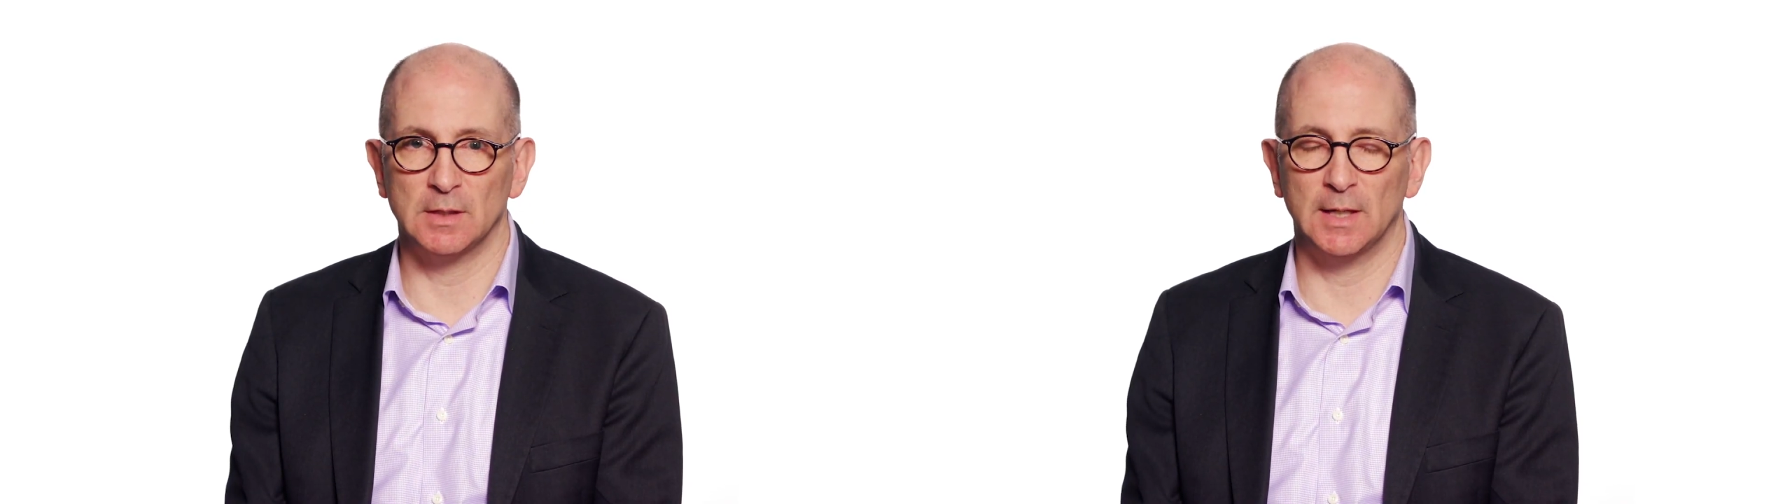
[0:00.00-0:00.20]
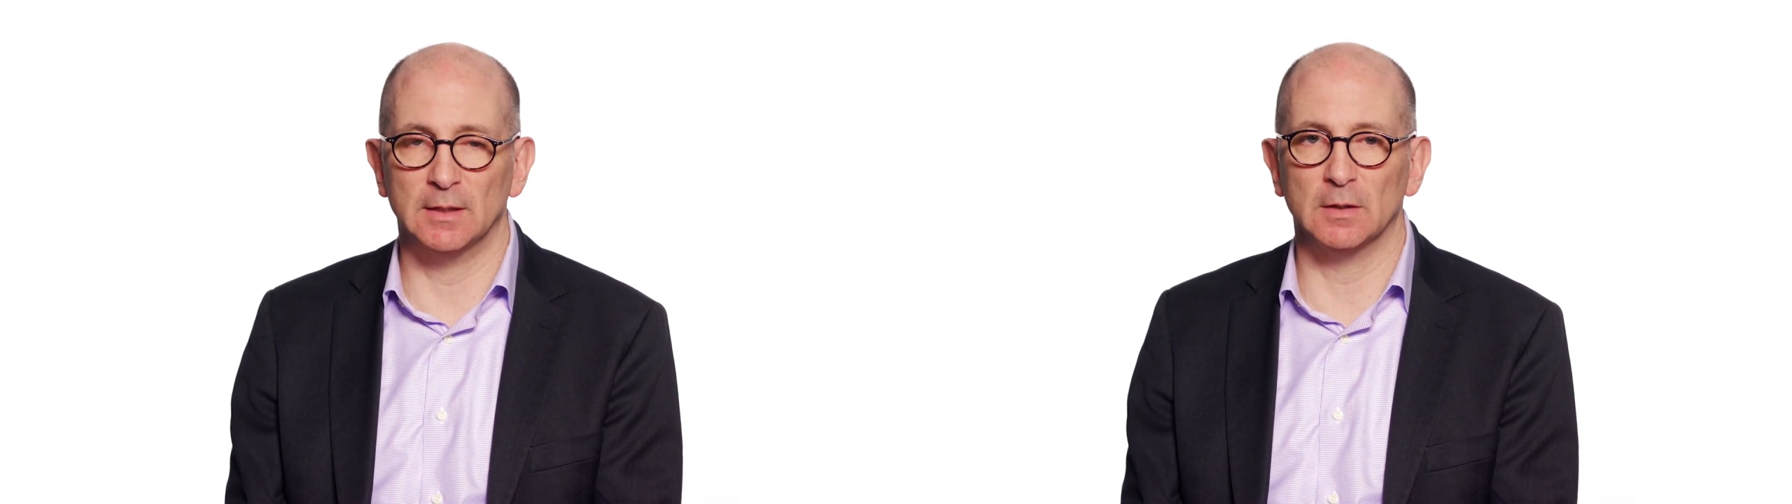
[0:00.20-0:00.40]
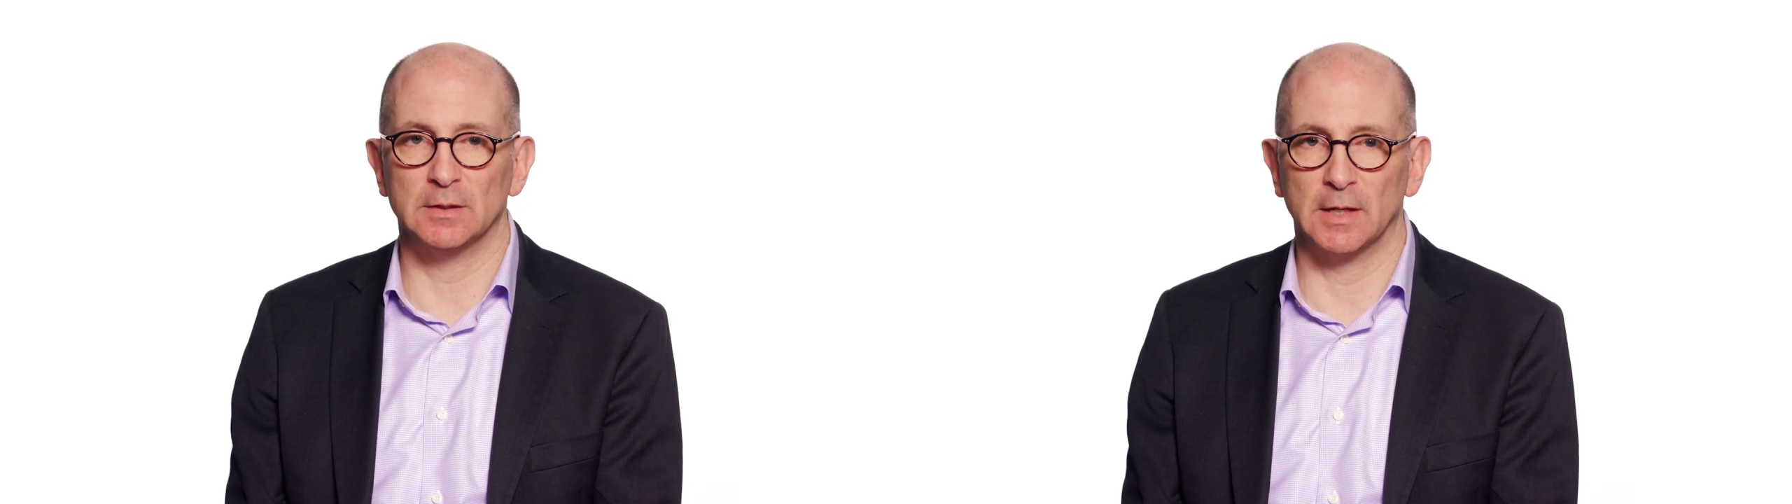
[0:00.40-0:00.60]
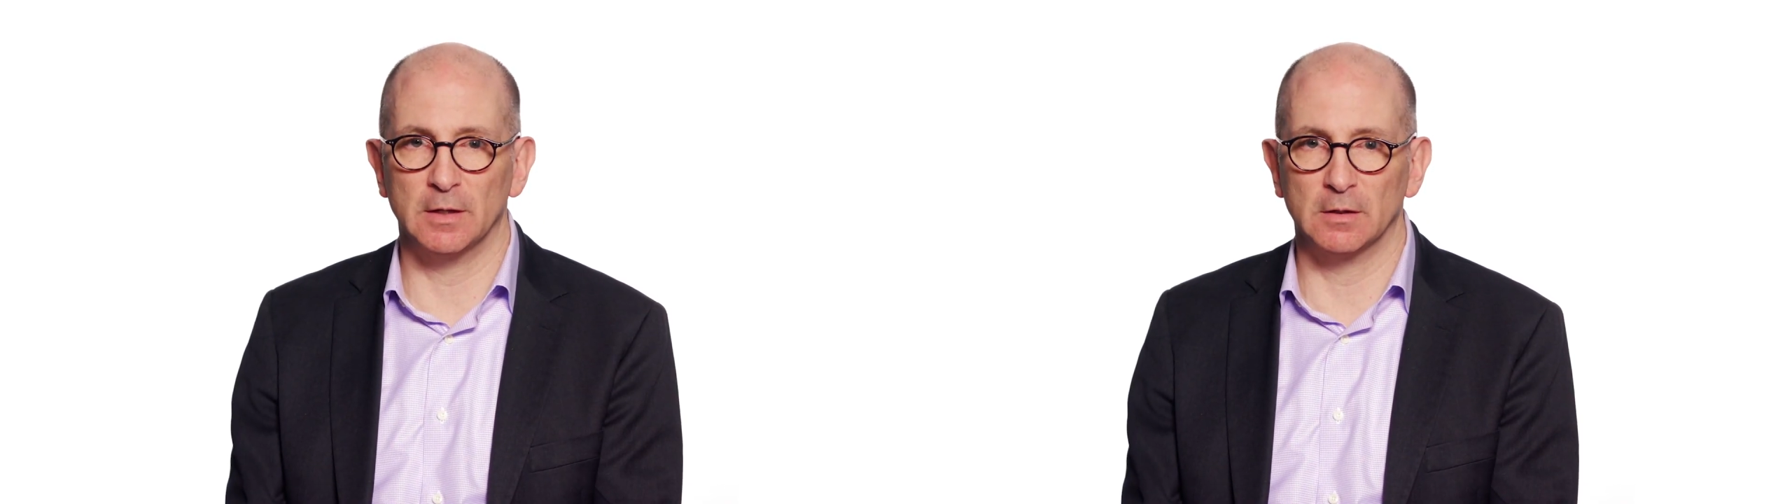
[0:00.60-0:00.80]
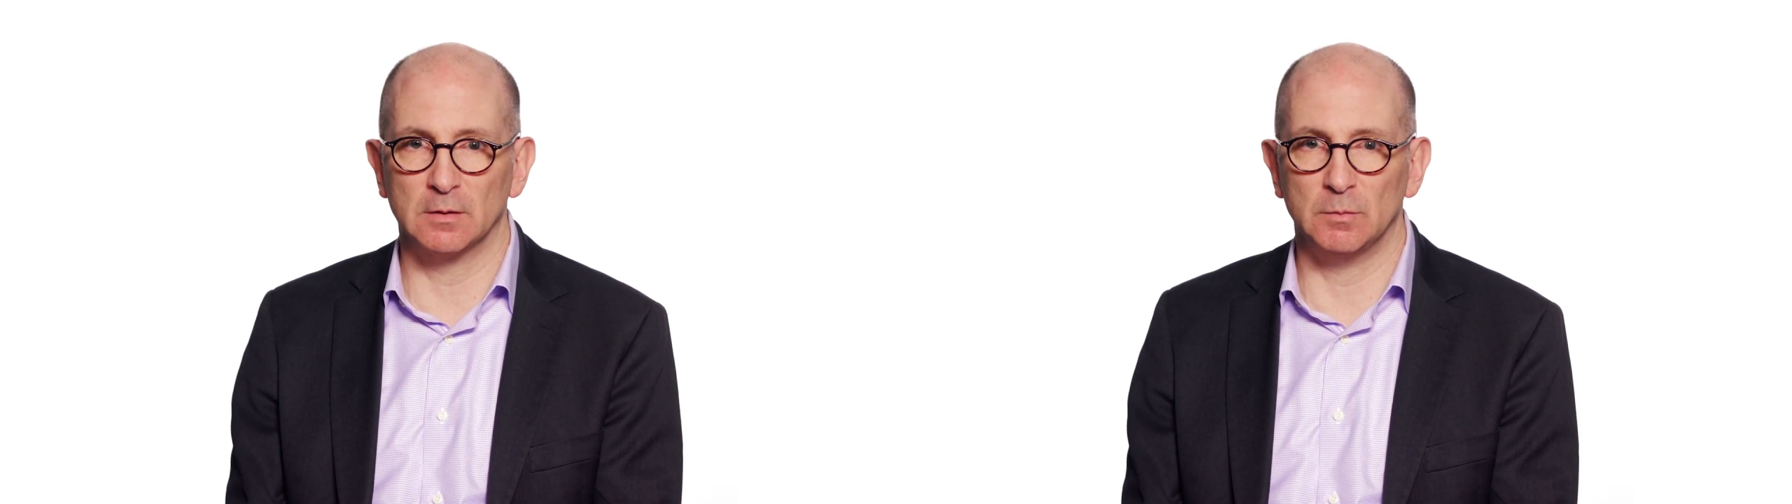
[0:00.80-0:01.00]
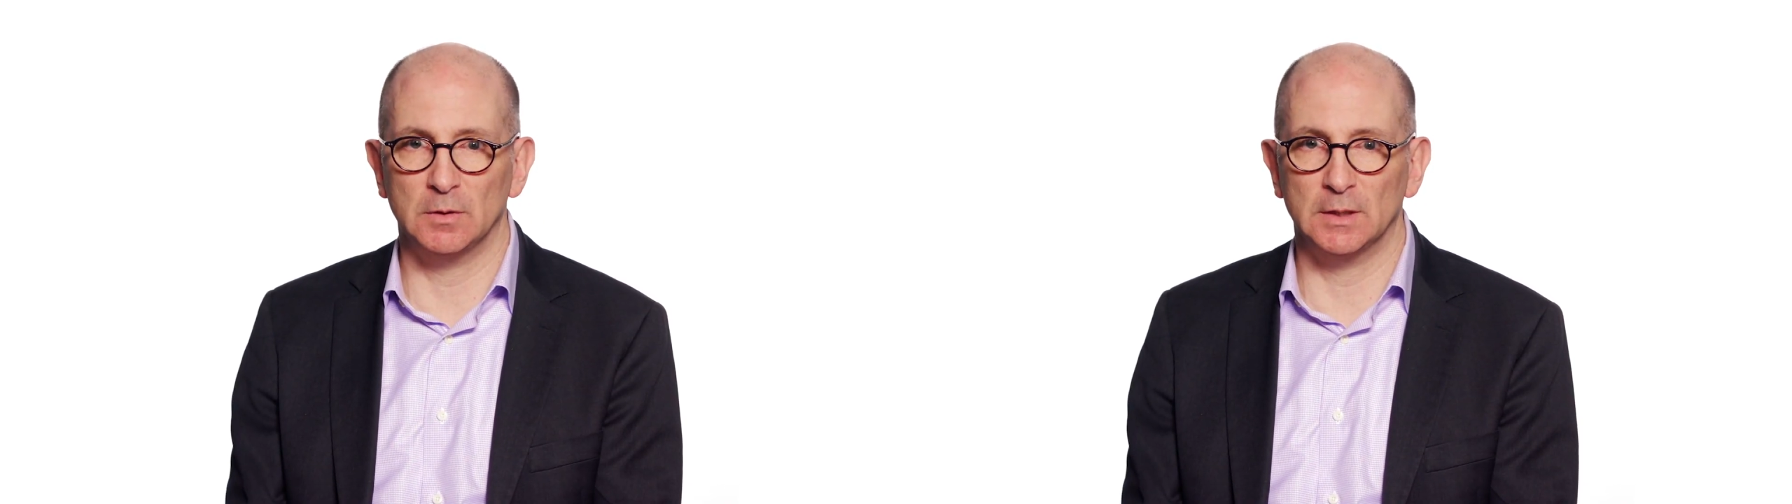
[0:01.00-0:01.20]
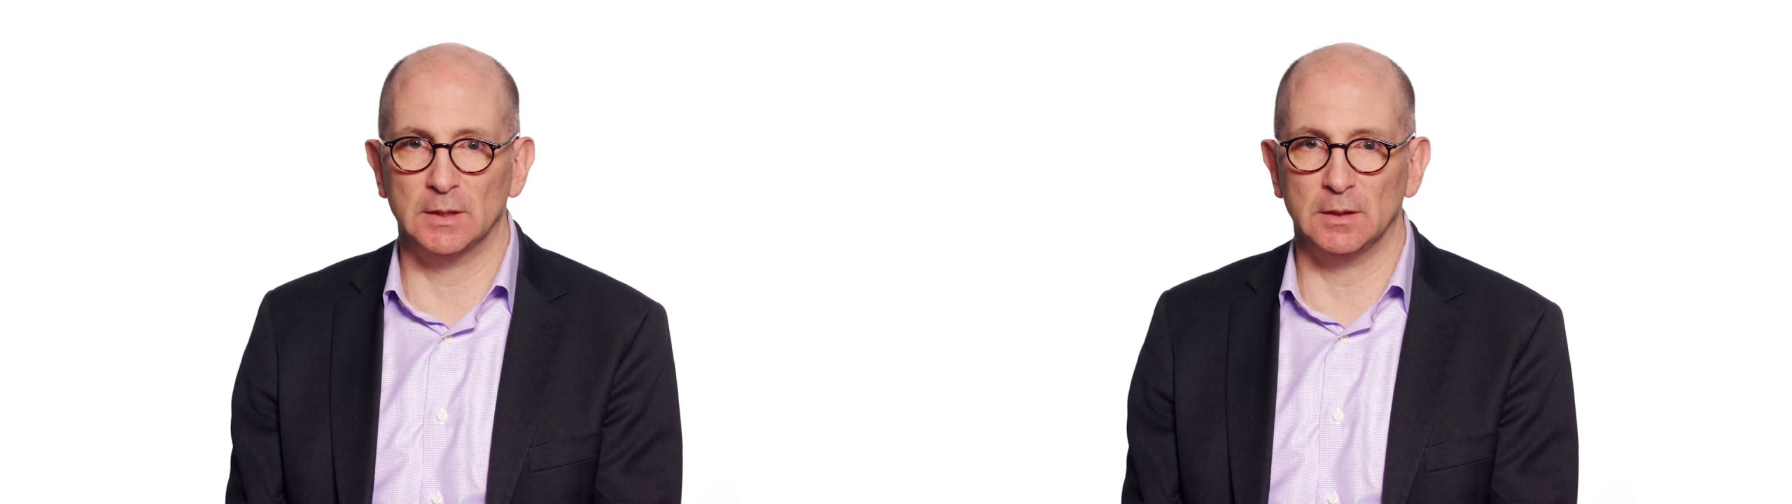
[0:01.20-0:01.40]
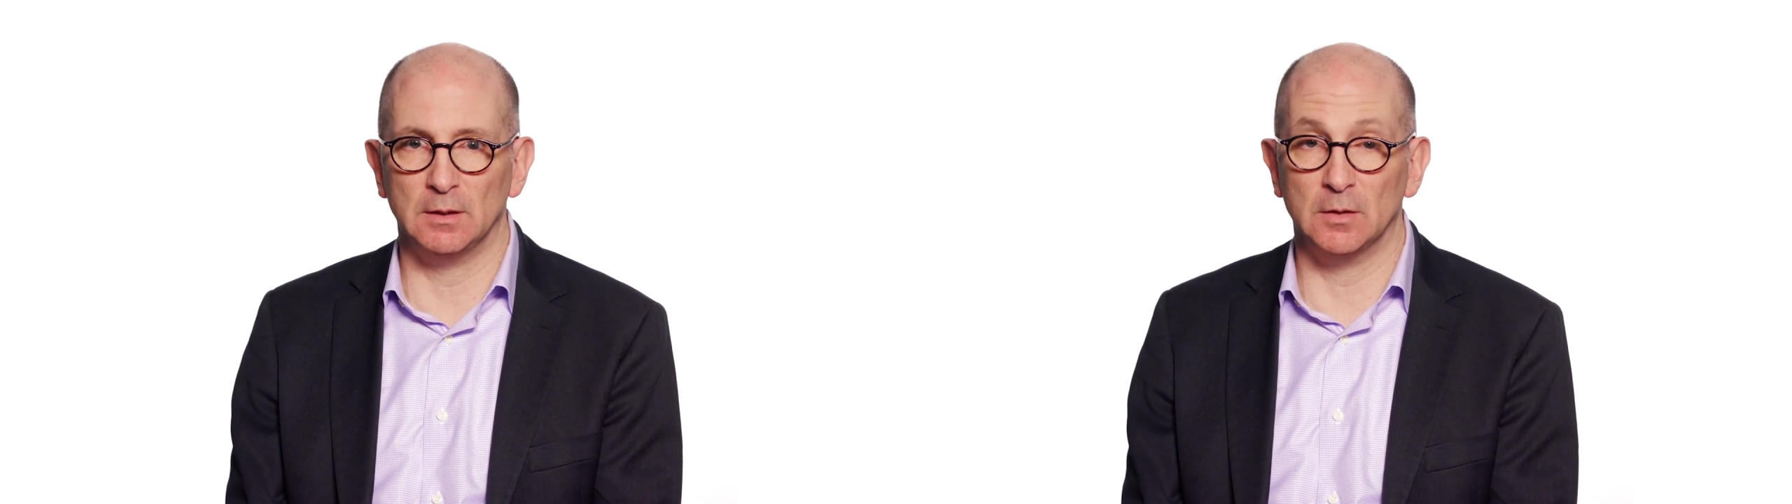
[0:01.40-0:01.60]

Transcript: and our entire community,